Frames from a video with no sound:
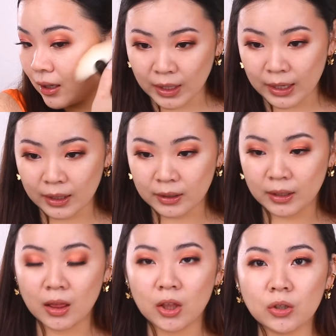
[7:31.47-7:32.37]
And
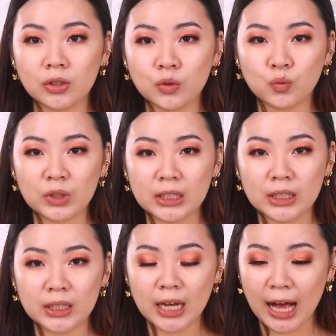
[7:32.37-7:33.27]
it looks
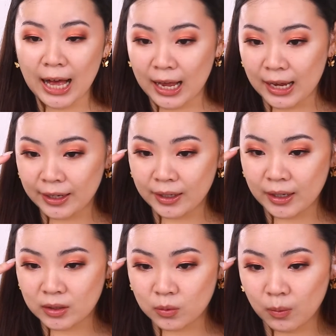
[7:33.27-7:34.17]
really high
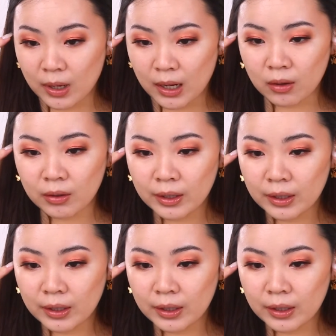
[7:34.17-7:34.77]
as well.